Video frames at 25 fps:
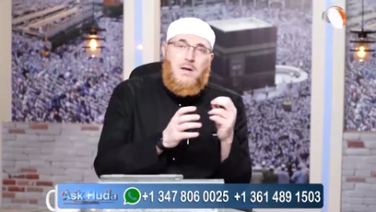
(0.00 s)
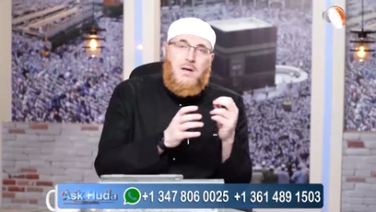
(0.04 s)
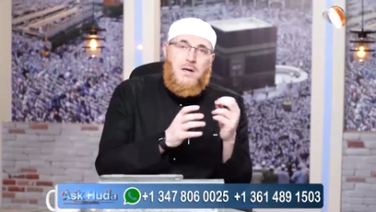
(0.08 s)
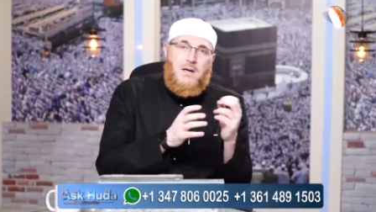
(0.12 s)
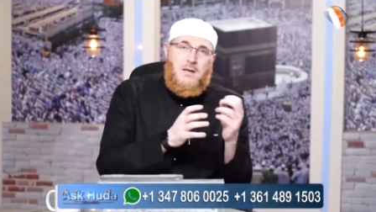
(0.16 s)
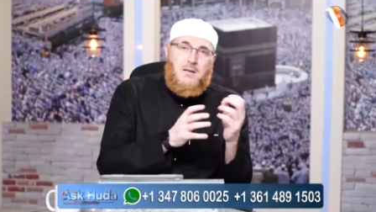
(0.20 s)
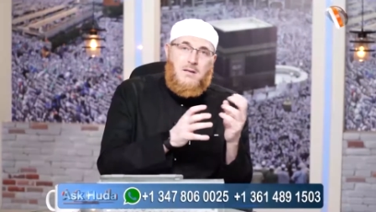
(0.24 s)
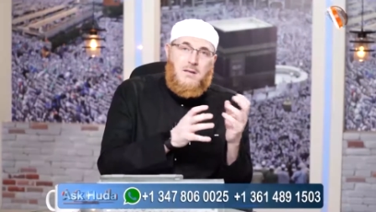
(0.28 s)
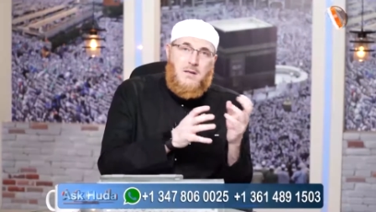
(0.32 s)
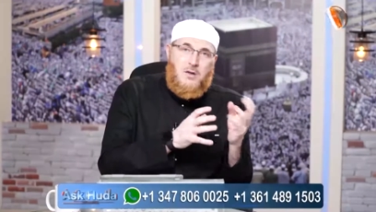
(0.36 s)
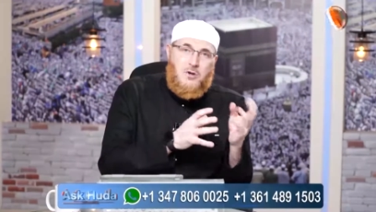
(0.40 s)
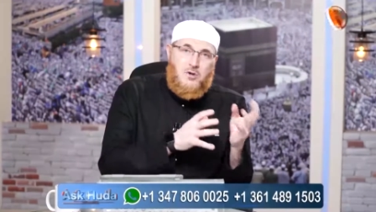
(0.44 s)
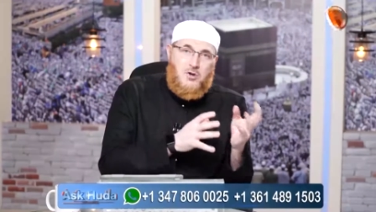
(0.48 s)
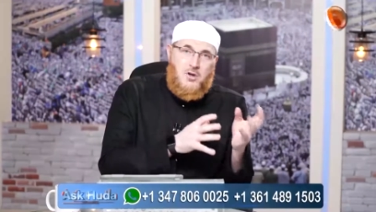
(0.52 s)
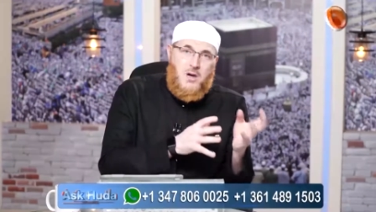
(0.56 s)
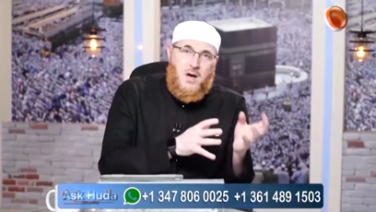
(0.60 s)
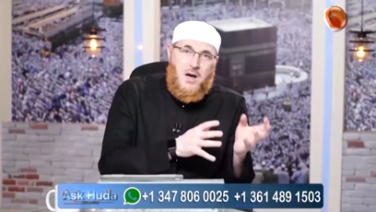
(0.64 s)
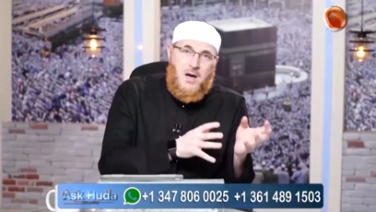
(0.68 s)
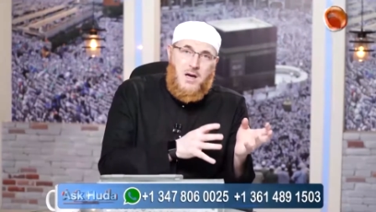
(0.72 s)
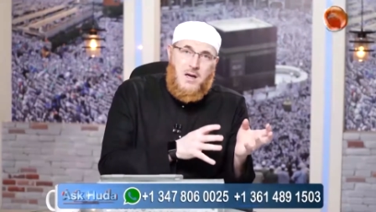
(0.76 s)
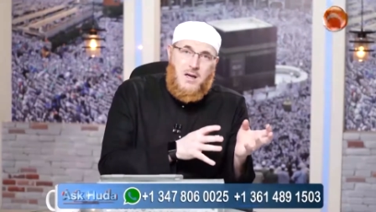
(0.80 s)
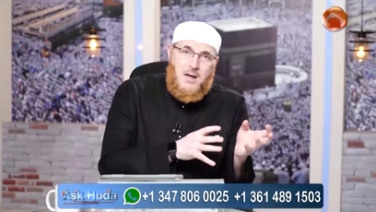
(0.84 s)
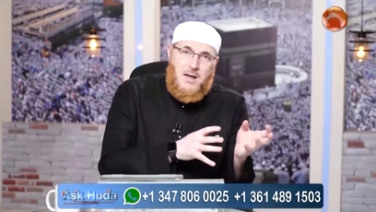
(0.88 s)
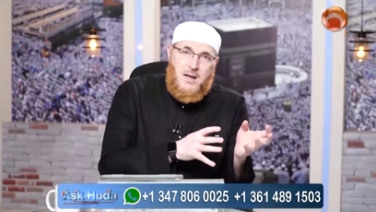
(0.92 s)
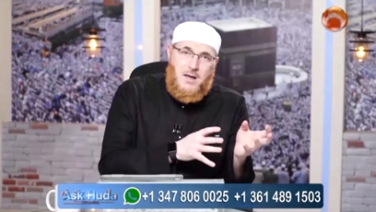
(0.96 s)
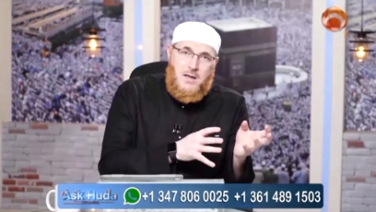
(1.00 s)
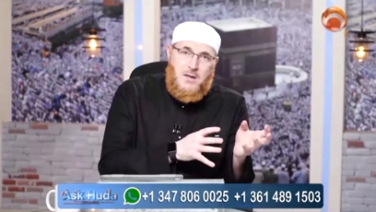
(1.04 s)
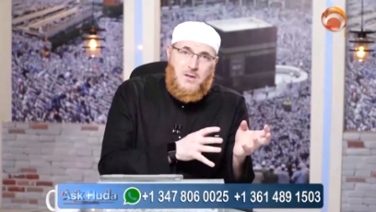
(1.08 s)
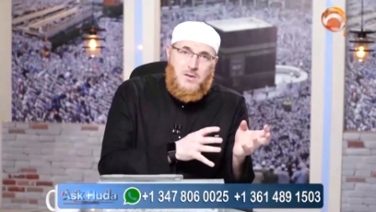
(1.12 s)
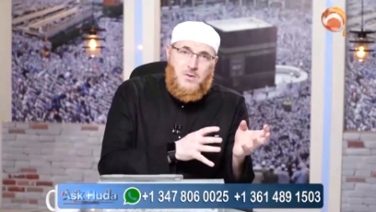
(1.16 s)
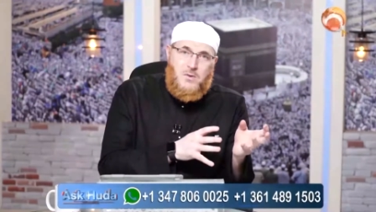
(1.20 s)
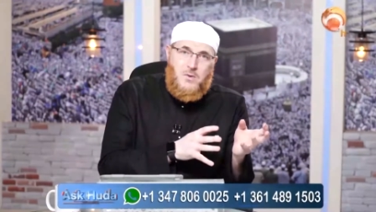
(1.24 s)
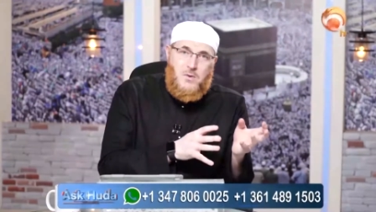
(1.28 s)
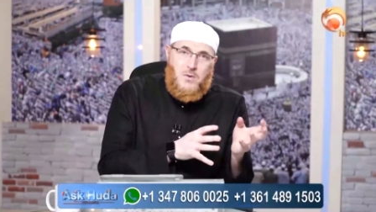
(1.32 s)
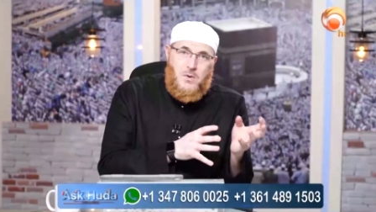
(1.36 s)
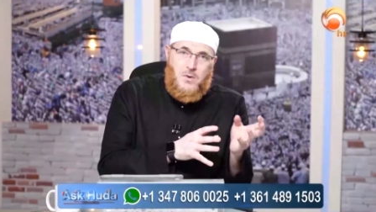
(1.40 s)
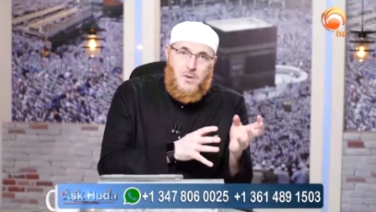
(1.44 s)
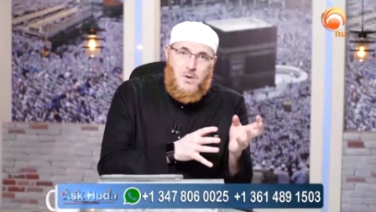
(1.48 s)
is the child
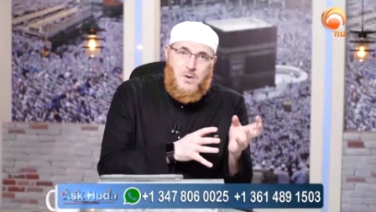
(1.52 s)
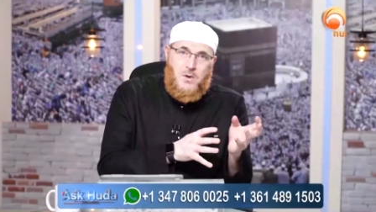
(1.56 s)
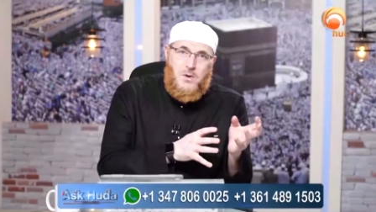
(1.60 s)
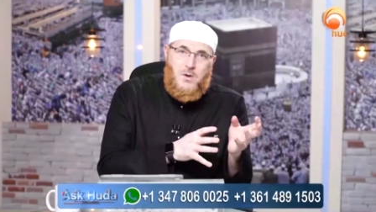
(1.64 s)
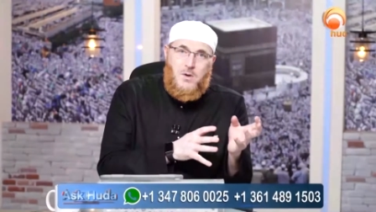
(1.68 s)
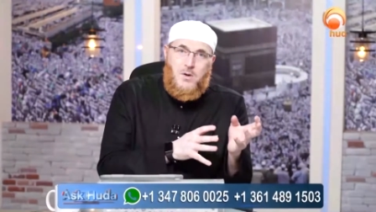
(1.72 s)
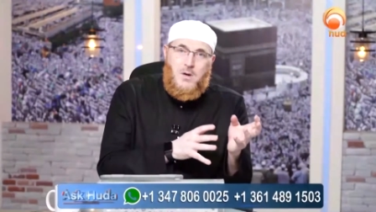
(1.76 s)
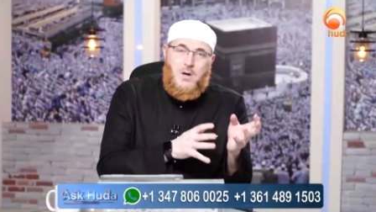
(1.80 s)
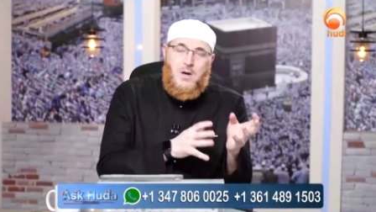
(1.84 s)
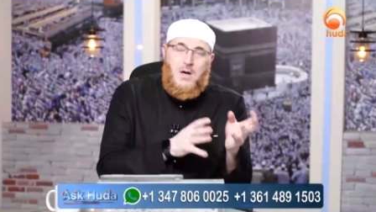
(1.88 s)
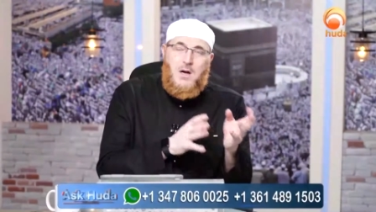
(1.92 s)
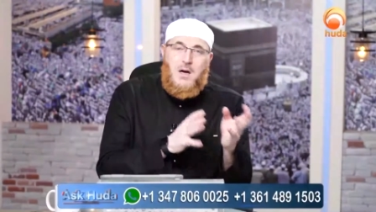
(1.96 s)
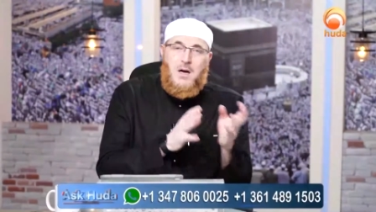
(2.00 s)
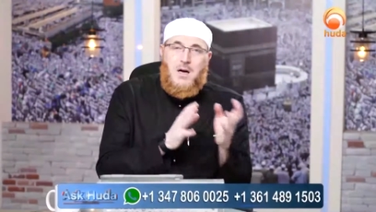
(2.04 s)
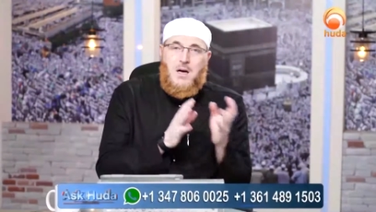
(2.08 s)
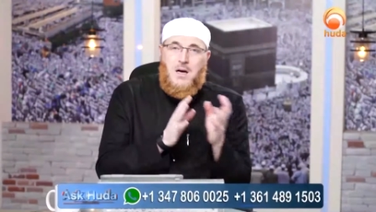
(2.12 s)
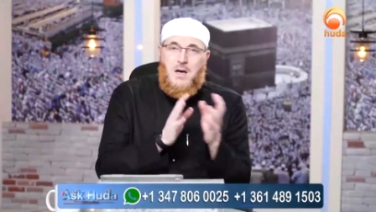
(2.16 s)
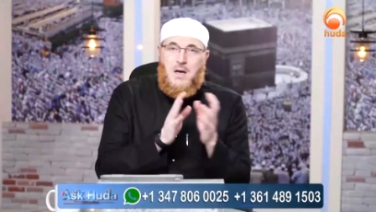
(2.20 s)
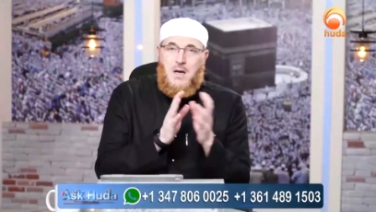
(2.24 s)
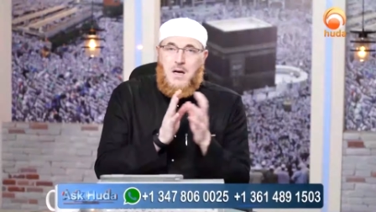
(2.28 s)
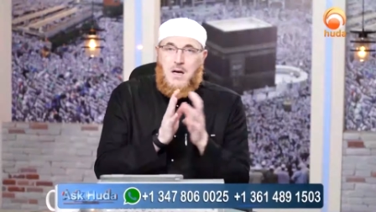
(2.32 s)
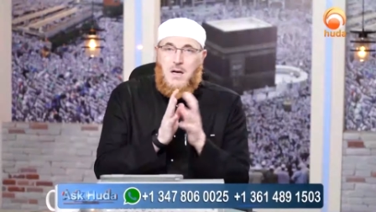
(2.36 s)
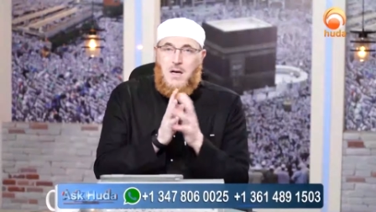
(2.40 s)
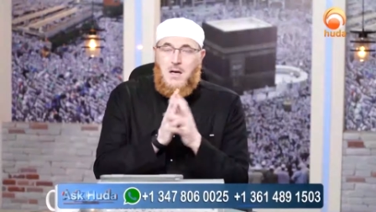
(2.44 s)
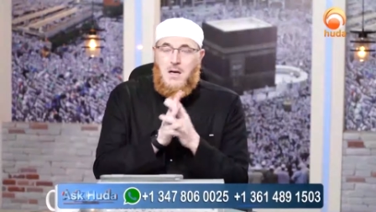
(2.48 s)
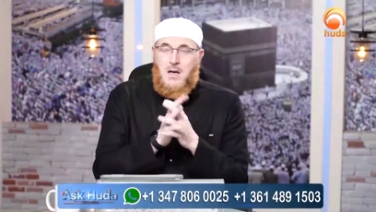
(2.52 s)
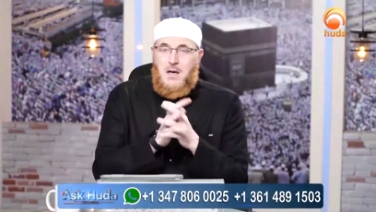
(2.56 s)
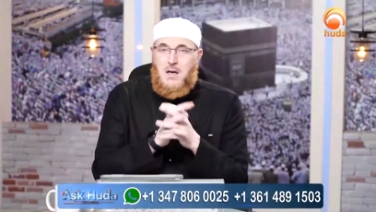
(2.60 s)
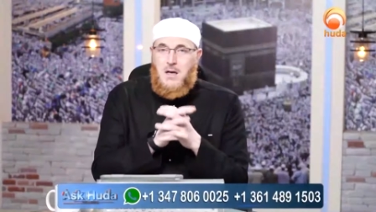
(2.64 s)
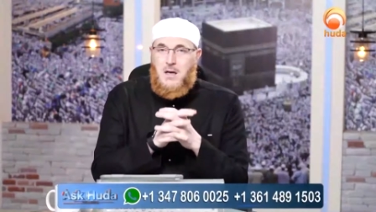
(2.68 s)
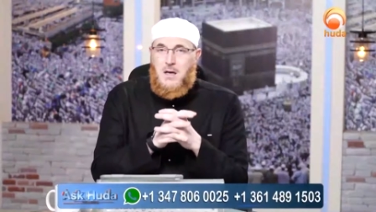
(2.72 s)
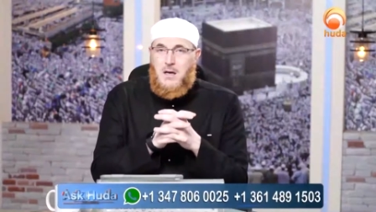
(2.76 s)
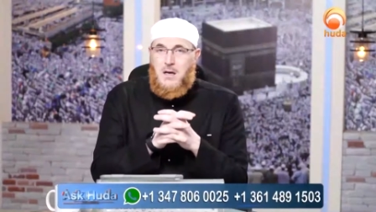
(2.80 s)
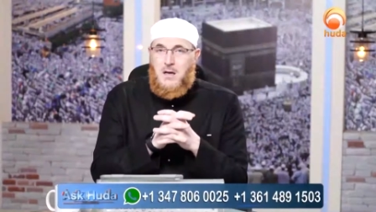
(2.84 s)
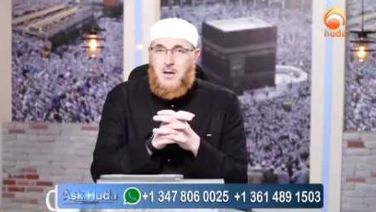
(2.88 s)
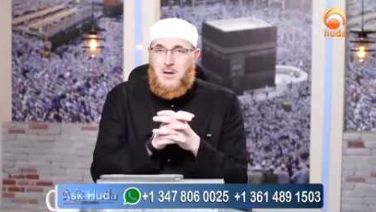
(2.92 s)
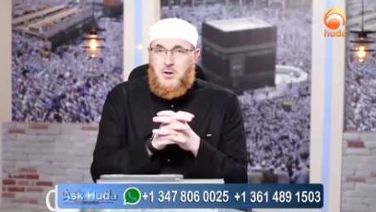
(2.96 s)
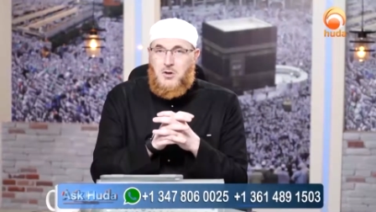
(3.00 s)
his or her uh,
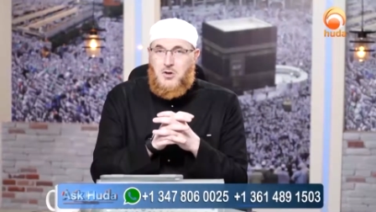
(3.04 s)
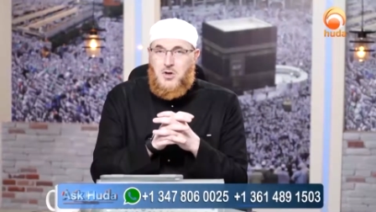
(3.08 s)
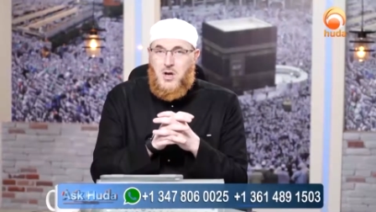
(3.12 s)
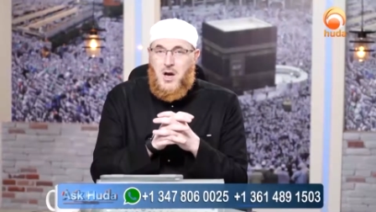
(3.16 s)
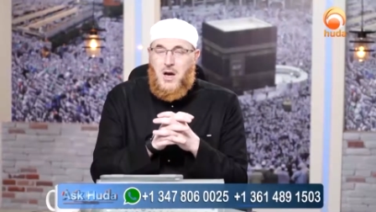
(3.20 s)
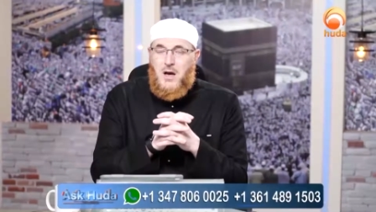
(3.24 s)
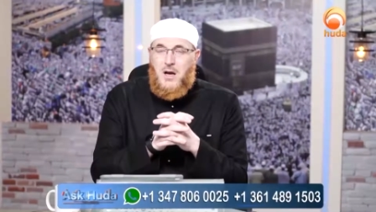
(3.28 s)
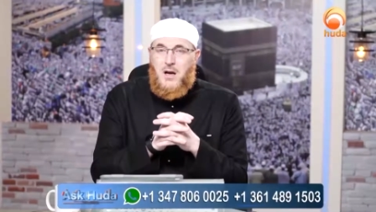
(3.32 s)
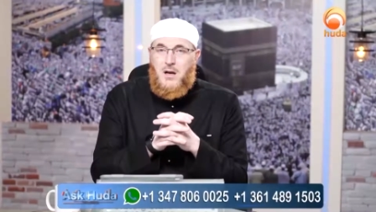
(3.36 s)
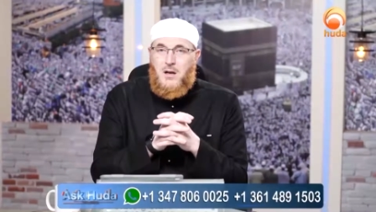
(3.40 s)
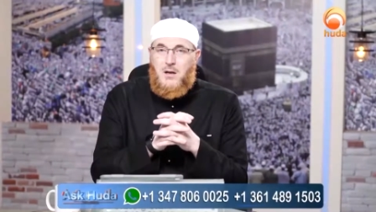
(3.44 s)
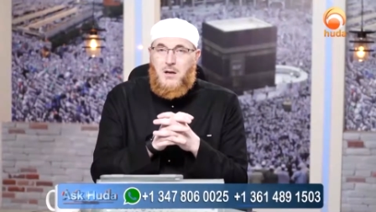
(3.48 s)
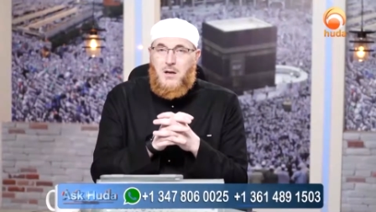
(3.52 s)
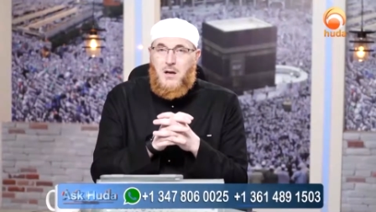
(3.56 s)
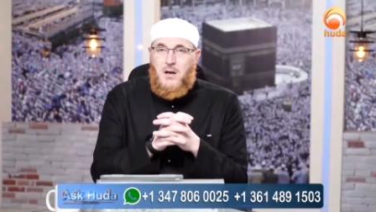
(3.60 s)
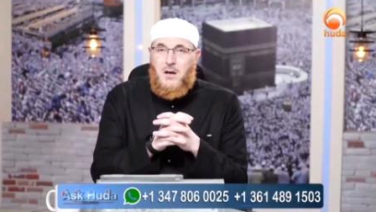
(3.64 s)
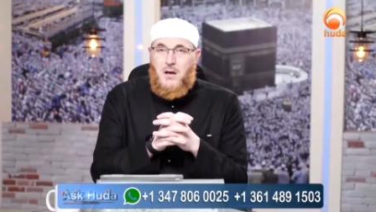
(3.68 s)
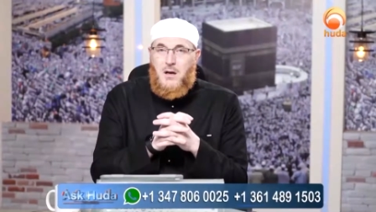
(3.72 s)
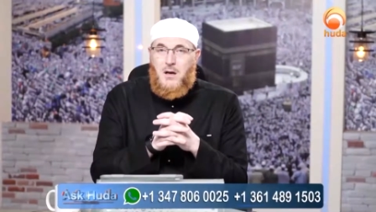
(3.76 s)
uh, child,